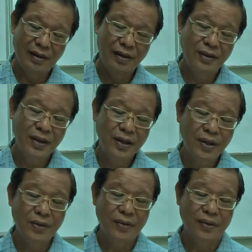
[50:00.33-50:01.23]

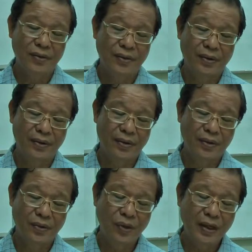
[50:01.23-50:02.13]
include,
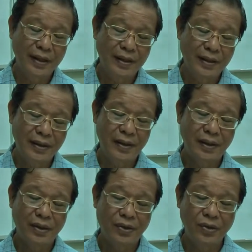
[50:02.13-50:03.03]
we can see
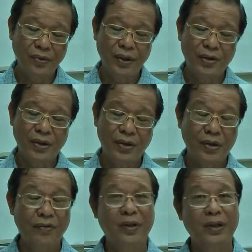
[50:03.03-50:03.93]
the two wings as
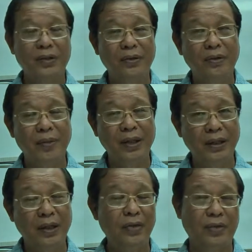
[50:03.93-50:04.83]
referring to
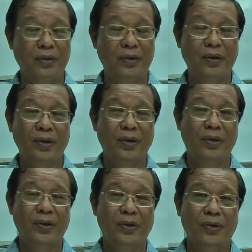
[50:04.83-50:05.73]
meditation.
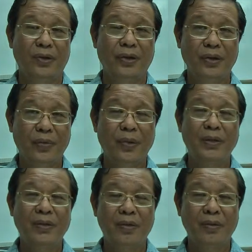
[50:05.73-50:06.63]
That this
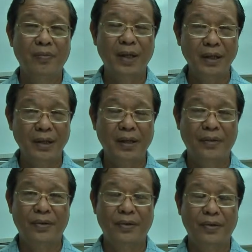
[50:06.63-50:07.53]
monk
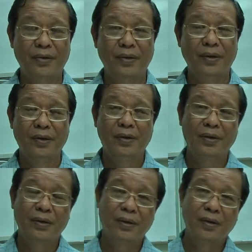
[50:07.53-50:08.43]
meditates,
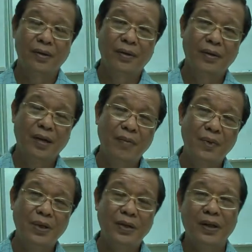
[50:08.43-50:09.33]

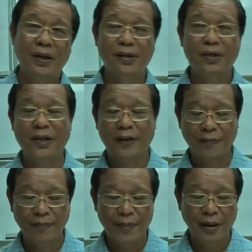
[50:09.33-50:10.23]
calmness and insight.
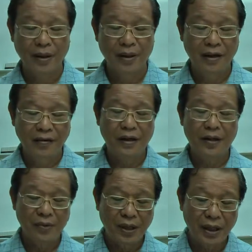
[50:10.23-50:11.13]
In
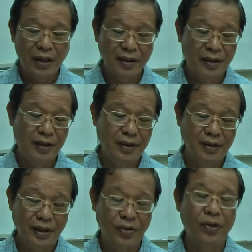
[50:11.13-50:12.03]
fact, we are in the
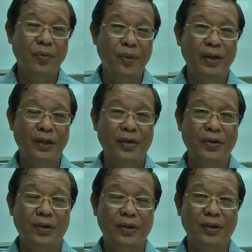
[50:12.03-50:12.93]
section on
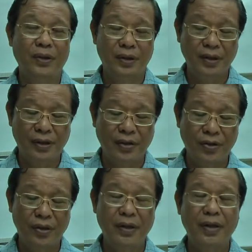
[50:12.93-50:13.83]
meditation. This is the
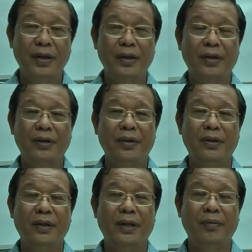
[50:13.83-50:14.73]
section
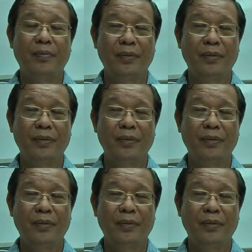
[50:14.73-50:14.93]
that